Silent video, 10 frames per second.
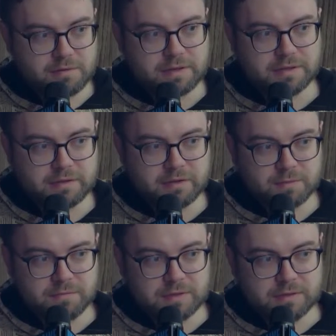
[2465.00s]
with the
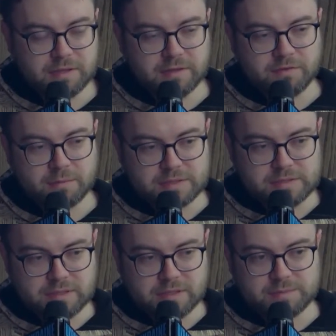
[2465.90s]
prisoners of war
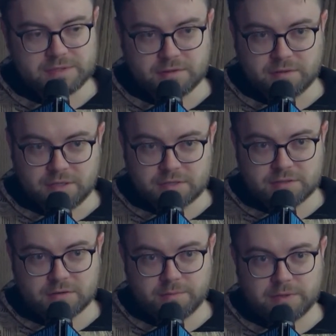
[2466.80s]

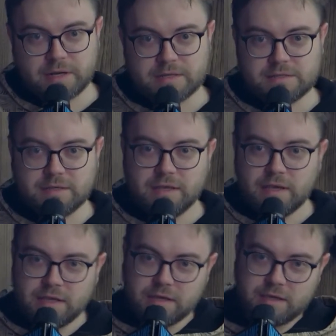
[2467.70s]
to
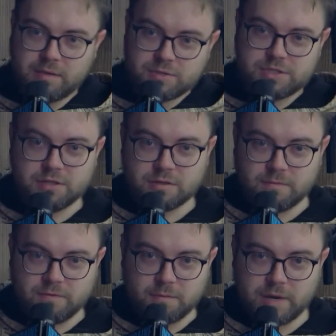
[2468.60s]
conduct
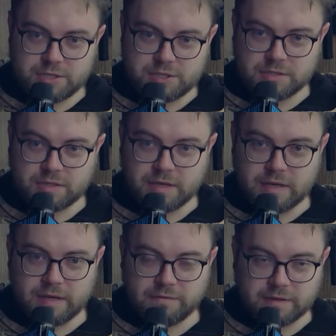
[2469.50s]
certain
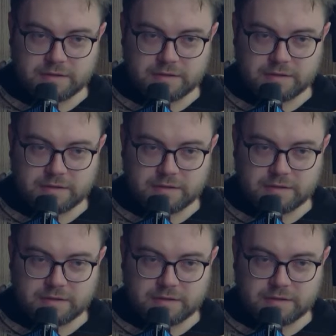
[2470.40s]
psyops.